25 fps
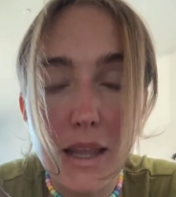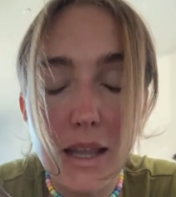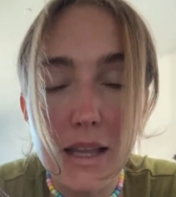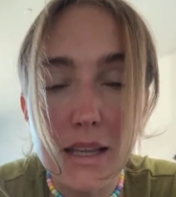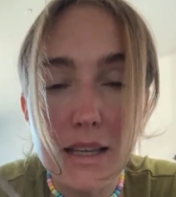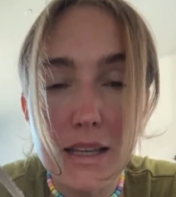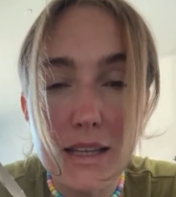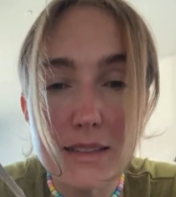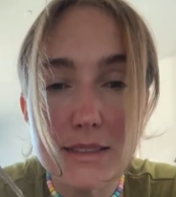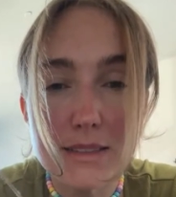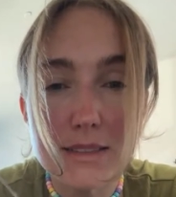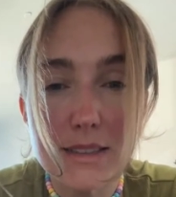
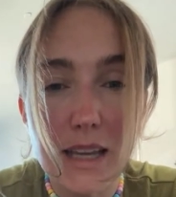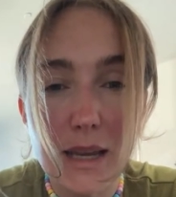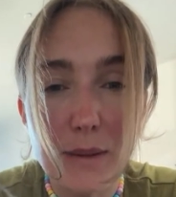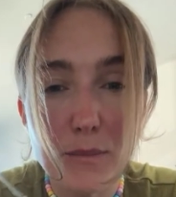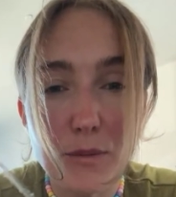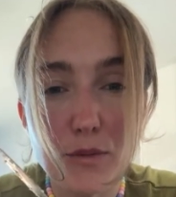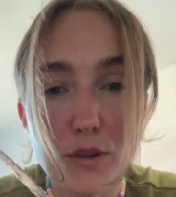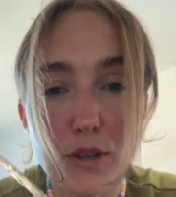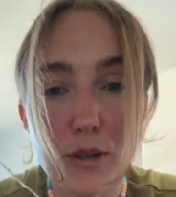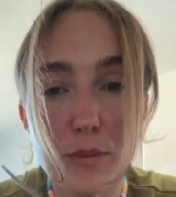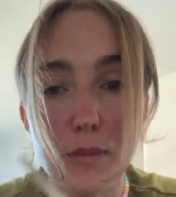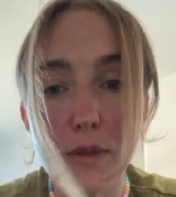Yes, gamer
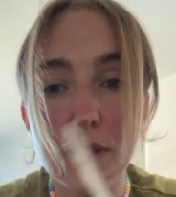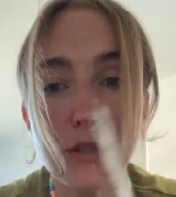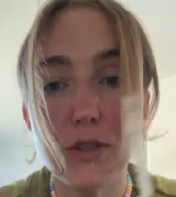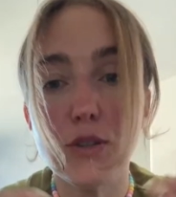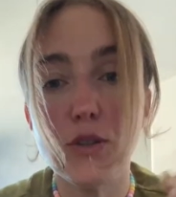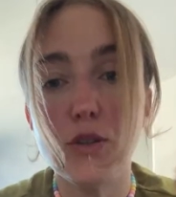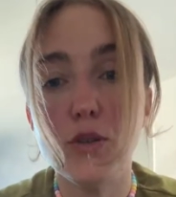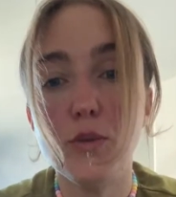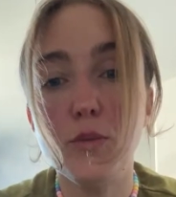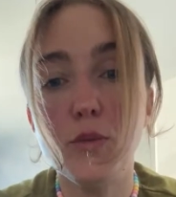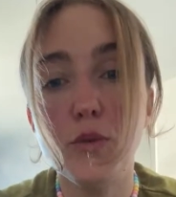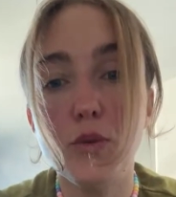rock, but
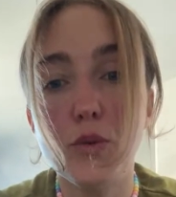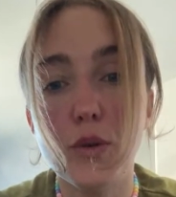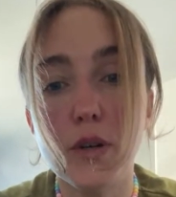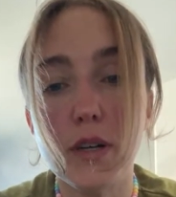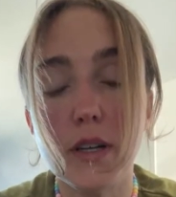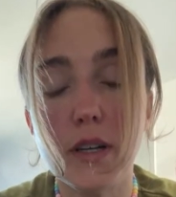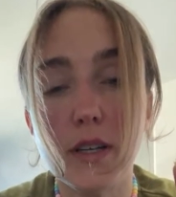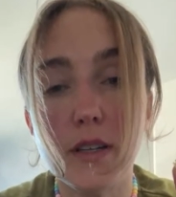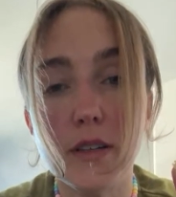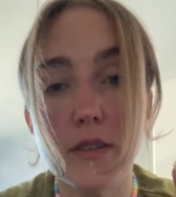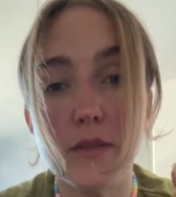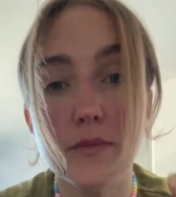no
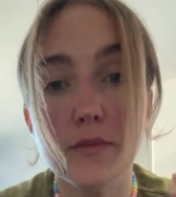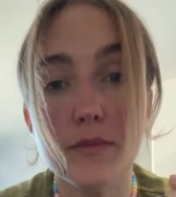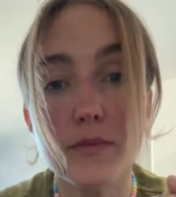more.